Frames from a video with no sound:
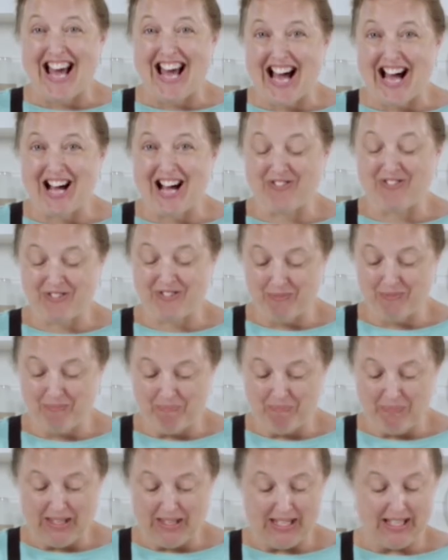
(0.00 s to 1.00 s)
a half.
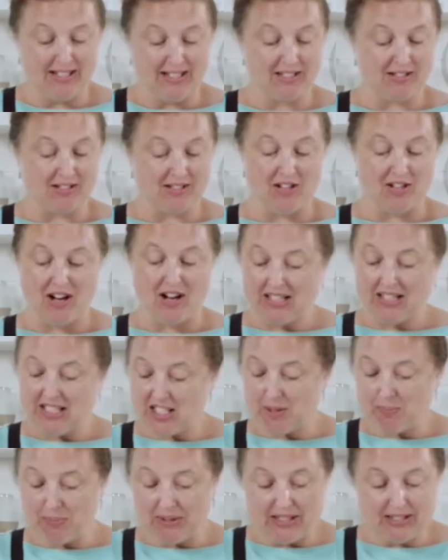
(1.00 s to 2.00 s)
It does not
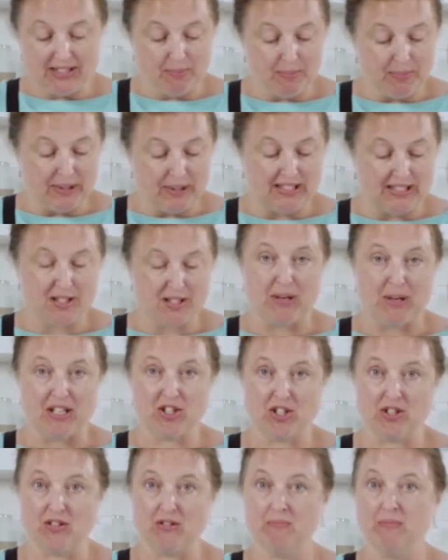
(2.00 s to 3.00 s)
need to be someplace
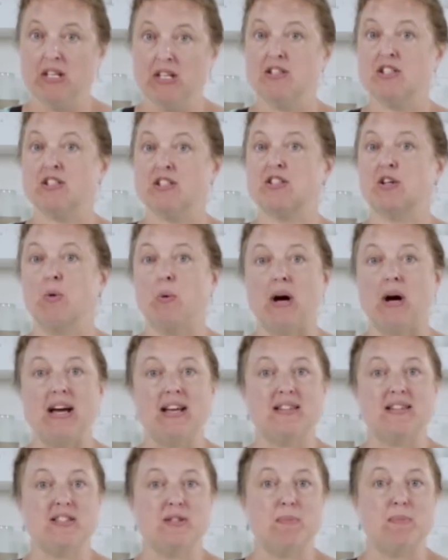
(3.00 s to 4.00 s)
special, just a
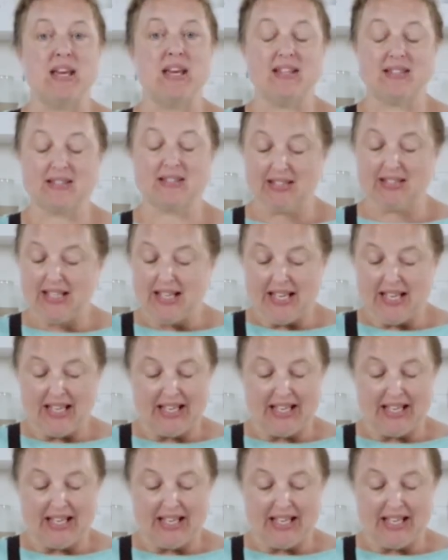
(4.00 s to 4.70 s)
quiet space.